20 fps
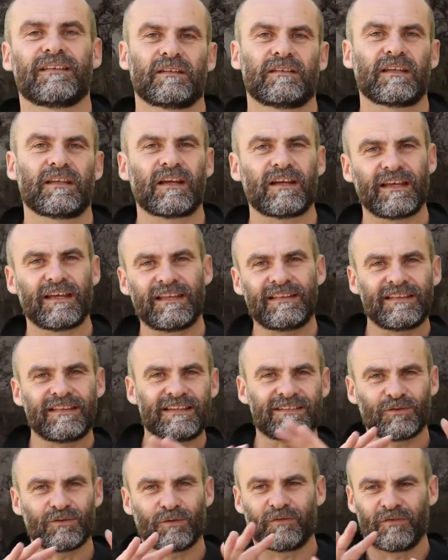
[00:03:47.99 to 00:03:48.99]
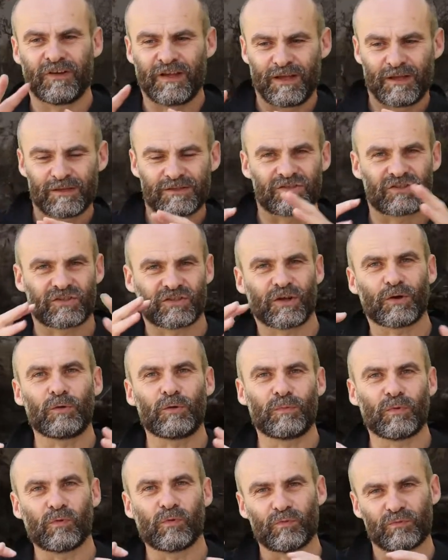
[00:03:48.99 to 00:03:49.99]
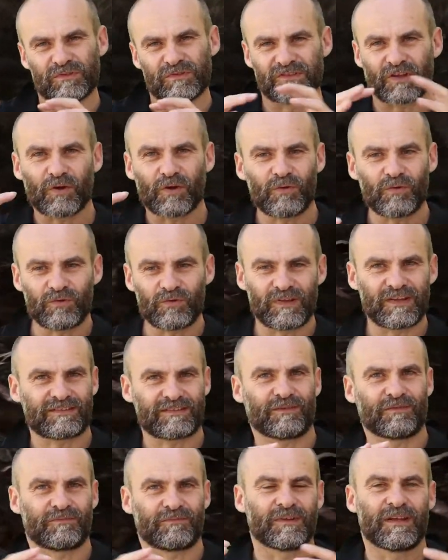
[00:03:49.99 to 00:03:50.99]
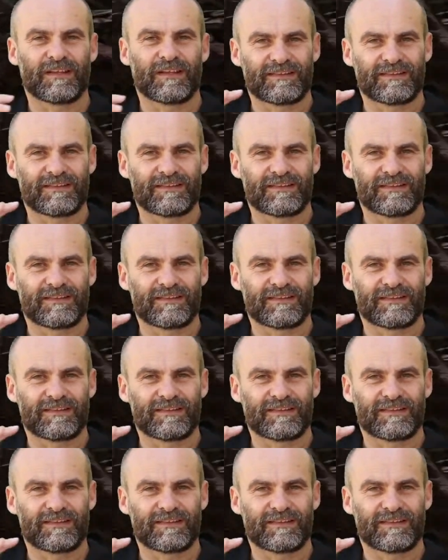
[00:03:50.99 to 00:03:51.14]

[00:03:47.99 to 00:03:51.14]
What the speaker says: Now, in this sort of Chernobyl zone, this sort of